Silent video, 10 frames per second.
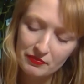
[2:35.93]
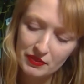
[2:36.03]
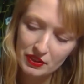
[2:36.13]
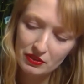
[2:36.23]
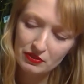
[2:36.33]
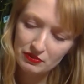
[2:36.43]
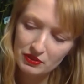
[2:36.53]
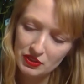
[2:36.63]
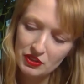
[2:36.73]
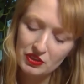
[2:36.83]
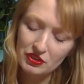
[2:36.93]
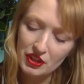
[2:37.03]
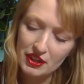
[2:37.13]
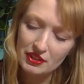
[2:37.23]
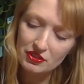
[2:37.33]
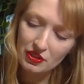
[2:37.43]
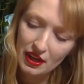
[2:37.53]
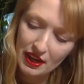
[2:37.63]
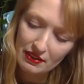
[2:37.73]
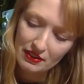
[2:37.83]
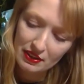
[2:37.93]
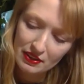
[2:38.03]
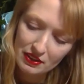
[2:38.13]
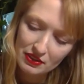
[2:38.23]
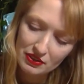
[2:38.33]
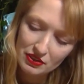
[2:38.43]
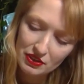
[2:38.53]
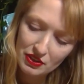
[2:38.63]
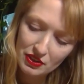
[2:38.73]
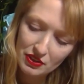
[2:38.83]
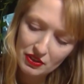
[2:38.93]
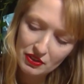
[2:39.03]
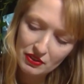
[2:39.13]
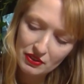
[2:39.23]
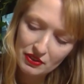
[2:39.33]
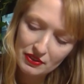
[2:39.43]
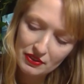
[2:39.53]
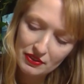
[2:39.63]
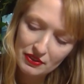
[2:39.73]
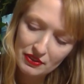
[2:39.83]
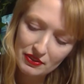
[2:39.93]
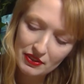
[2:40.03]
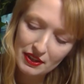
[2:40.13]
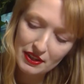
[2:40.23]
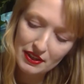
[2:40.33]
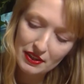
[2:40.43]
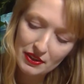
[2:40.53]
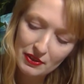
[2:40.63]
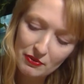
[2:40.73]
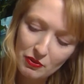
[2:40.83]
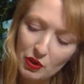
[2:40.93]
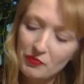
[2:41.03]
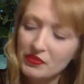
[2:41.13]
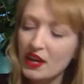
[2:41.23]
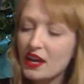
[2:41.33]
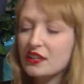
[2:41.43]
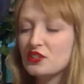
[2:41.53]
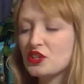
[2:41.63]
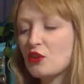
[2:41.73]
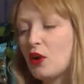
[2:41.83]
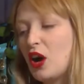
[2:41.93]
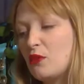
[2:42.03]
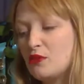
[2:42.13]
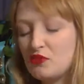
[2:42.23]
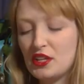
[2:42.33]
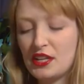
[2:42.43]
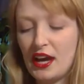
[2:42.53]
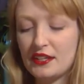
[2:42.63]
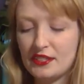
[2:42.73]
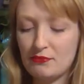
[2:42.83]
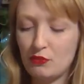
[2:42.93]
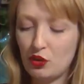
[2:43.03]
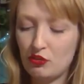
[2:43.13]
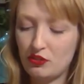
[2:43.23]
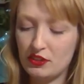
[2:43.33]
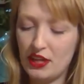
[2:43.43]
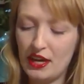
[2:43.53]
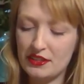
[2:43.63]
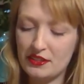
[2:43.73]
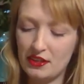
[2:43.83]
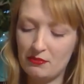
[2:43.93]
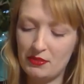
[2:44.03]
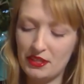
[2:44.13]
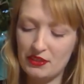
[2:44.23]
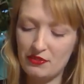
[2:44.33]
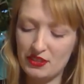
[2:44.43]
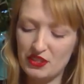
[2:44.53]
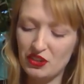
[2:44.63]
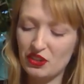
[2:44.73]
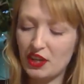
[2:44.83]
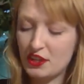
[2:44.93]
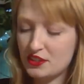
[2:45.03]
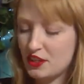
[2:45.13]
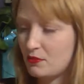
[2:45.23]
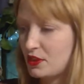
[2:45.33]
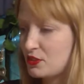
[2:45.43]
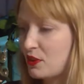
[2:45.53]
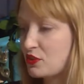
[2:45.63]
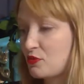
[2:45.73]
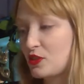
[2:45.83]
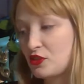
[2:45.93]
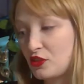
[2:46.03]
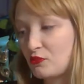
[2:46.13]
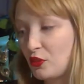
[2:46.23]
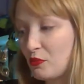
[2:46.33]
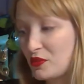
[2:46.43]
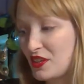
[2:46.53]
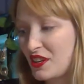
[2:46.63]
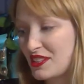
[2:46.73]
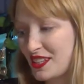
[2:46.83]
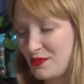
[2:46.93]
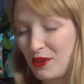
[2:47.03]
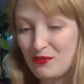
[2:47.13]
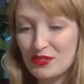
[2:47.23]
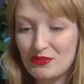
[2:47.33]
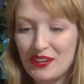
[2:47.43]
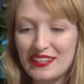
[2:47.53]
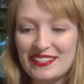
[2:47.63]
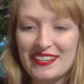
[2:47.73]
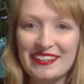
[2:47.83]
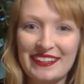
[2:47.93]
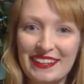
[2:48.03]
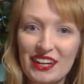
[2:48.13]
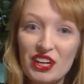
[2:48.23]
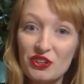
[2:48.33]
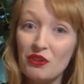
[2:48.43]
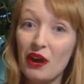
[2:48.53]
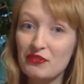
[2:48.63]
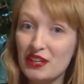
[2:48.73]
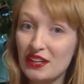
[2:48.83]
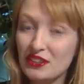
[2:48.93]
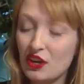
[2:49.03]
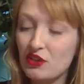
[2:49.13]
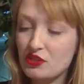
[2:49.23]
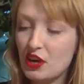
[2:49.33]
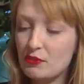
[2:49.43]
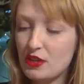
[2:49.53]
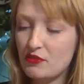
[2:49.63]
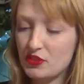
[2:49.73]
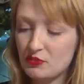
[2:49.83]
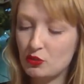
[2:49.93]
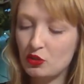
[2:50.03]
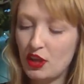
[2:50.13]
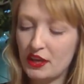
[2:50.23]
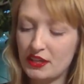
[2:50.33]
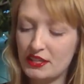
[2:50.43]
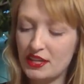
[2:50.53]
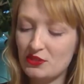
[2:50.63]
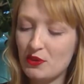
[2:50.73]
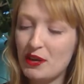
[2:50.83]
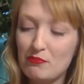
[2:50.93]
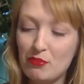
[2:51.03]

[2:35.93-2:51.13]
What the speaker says: Oh, I'm just going to shake it, it's got air. 2, 3, 4. There's no harm in really adding more or less. I believe it's not like some experiments where you're doing proper science experiments where it's like, you have to add those. I believe it's more like a test where